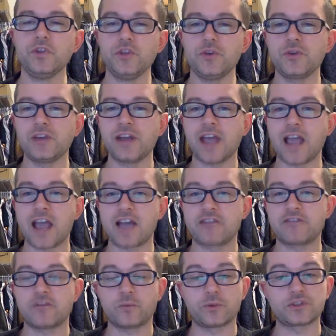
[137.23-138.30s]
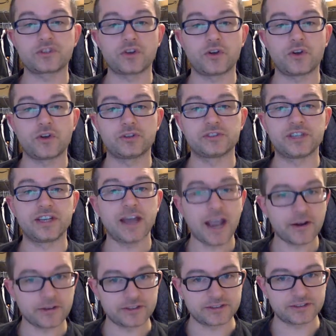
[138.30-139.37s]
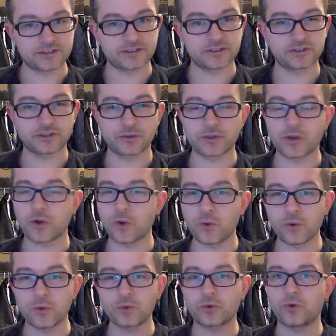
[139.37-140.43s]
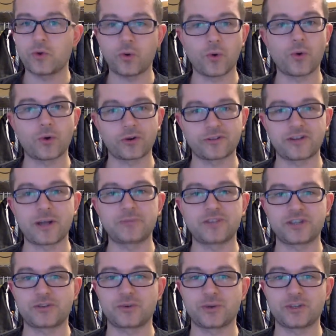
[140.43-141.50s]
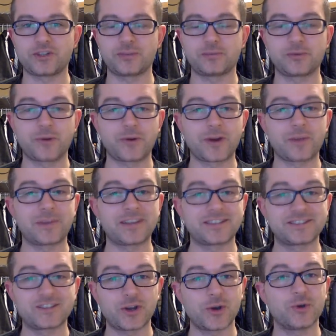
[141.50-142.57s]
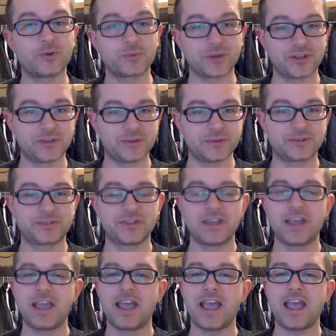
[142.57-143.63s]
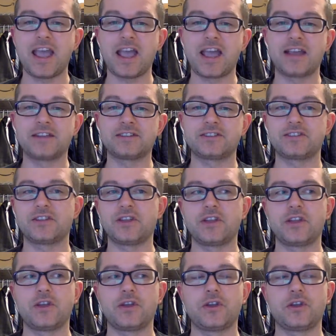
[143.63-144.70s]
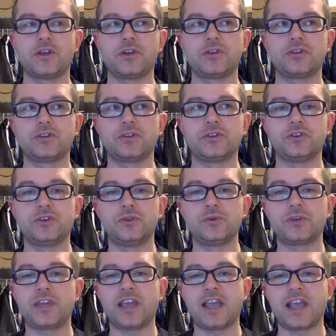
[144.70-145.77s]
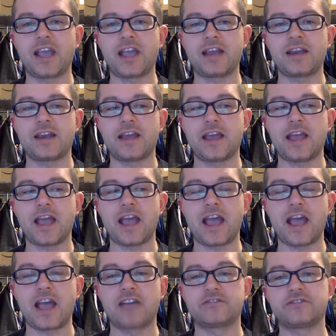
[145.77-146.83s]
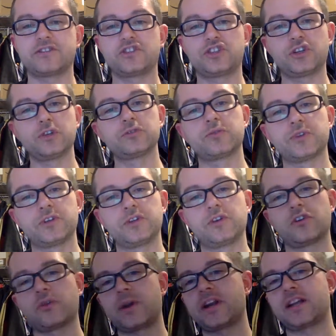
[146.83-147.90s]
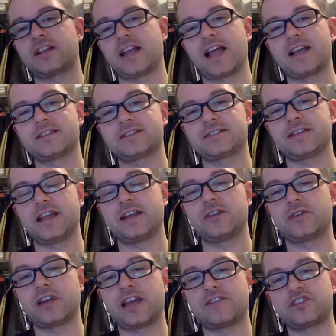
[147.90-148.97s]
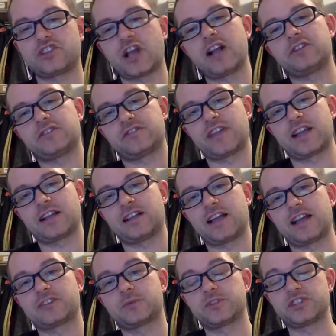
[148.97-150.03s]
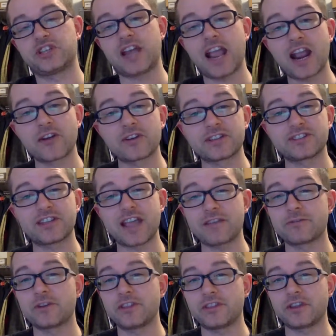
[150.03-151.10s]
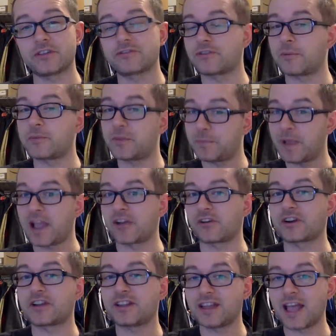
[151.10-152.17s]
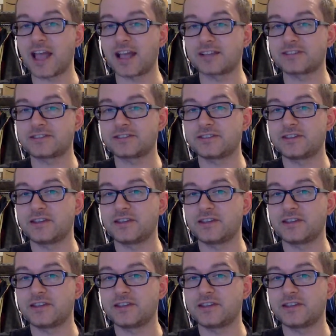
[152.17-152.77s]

You can have what's called inheritance. So the whole core of object-oriented programming is code reuse. And you can have children. You can create a class, and you can have a child of that class, which inherits everything from the parent class.